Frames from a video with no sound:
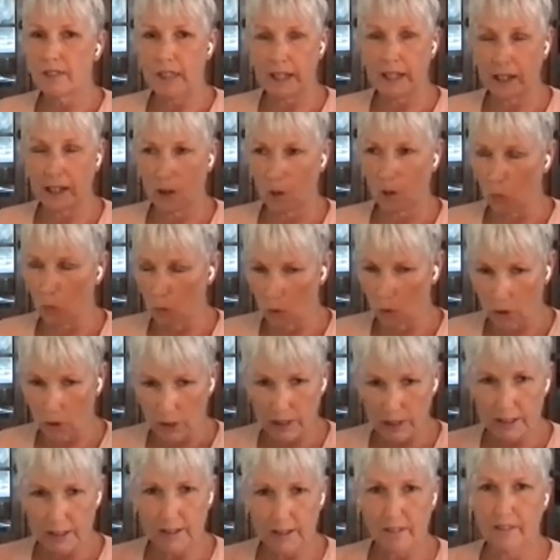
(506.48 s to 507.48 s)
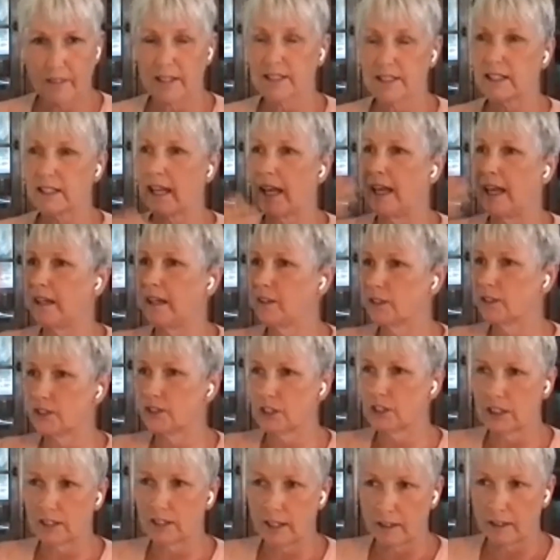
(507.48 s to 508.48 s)
They are working this
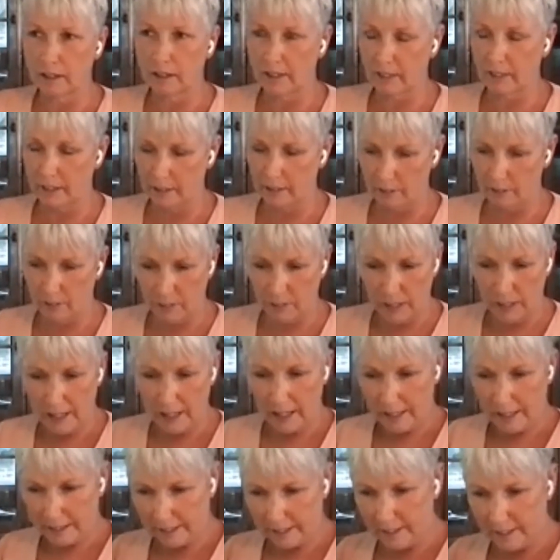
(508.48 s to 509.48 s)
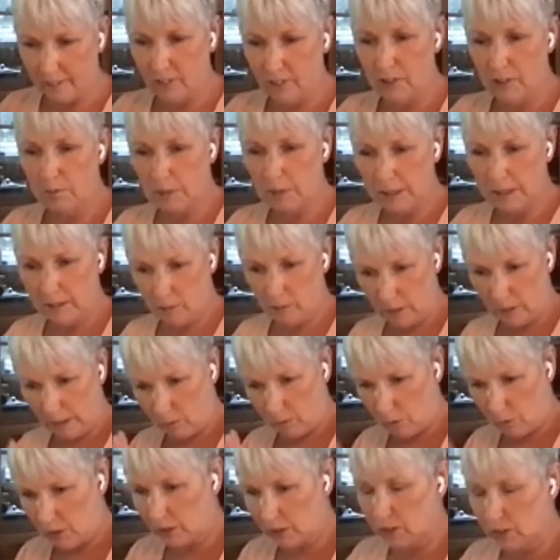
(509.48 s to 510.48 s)
energy. They've given me,
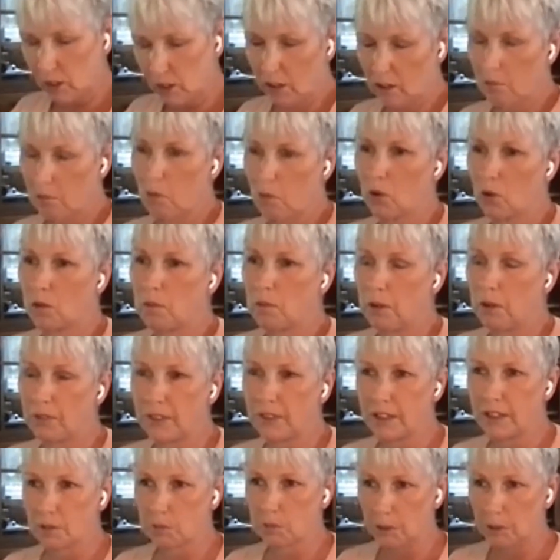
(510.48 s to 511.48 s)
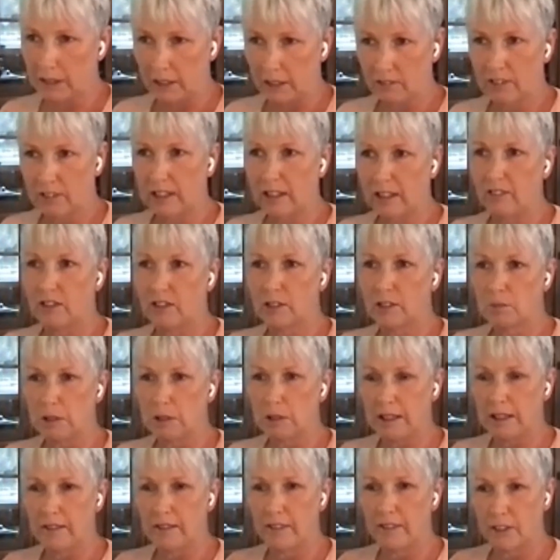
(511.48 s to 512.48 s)
and we'll talk more about this, but they've given
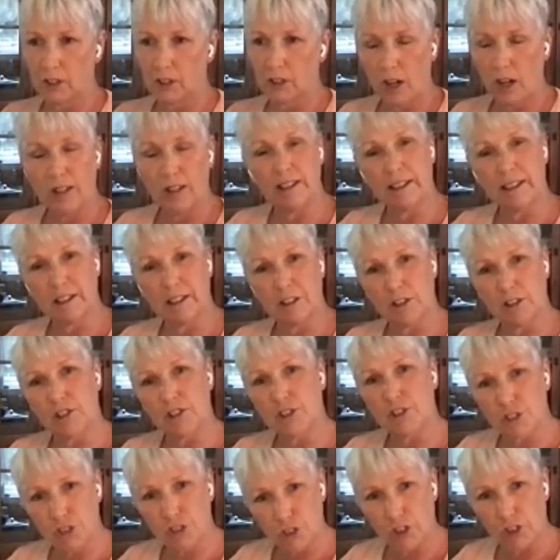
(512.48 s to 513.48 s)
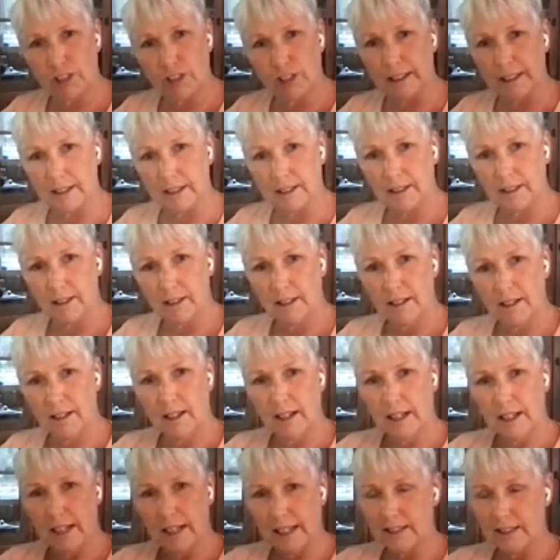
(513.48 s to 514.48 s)
me, they're calling it a circuit.
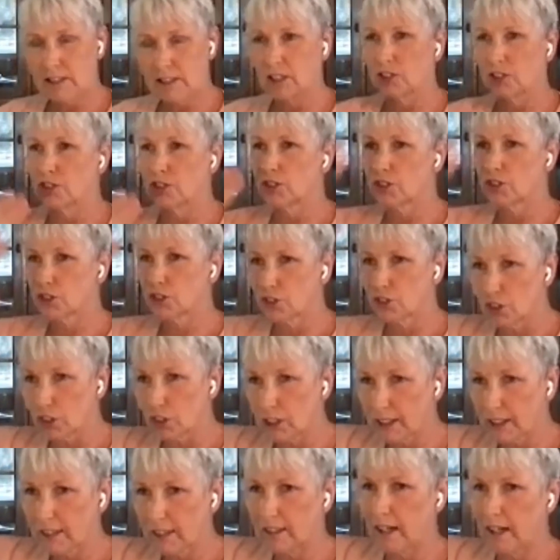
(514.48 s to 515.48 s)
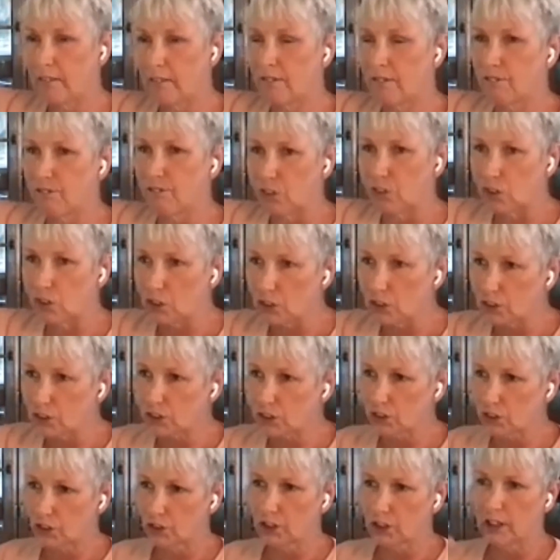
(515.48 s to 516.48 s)
It's a circuit, a full
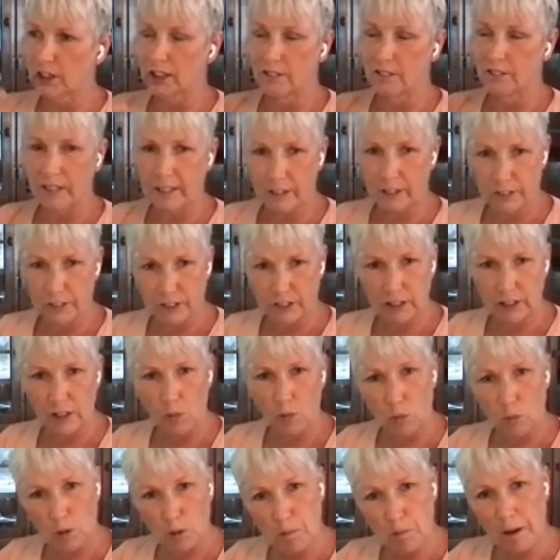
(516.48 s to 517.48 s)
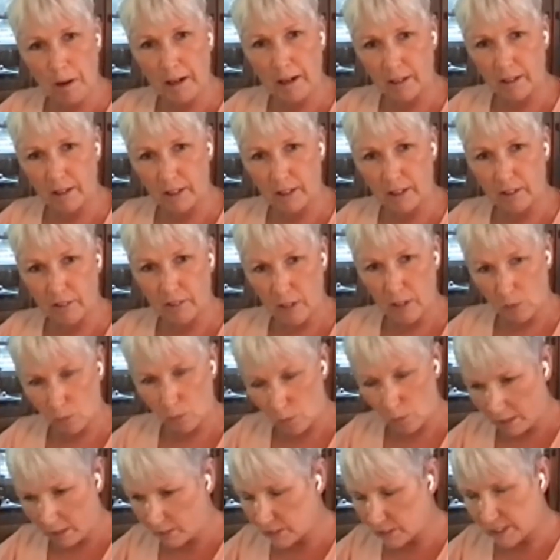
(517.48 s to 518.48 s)
circuit of energy that we're part of that
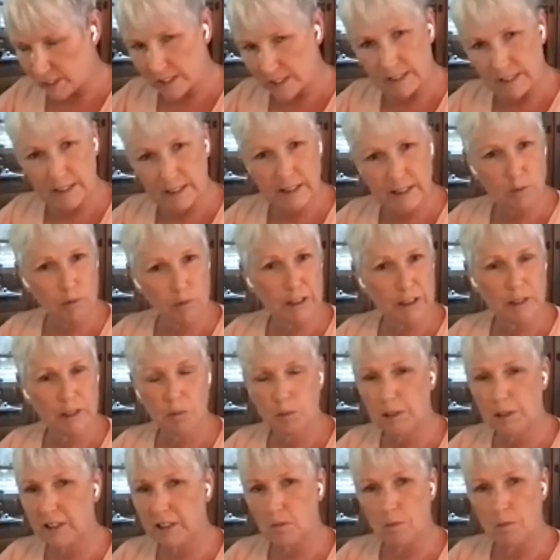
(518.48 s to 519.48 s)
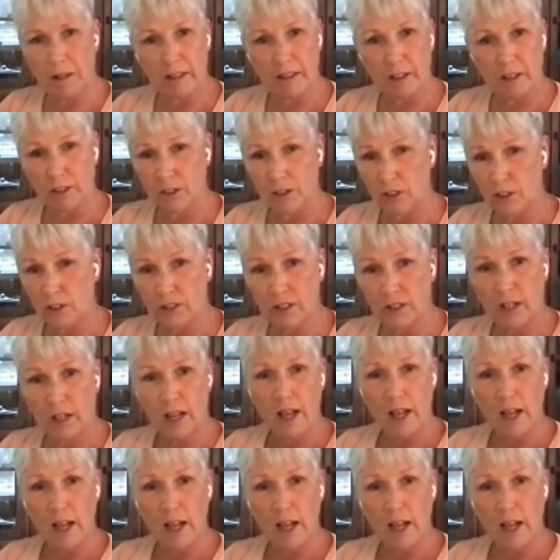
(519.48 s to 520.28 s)
runs deep, deep into Mother Earth,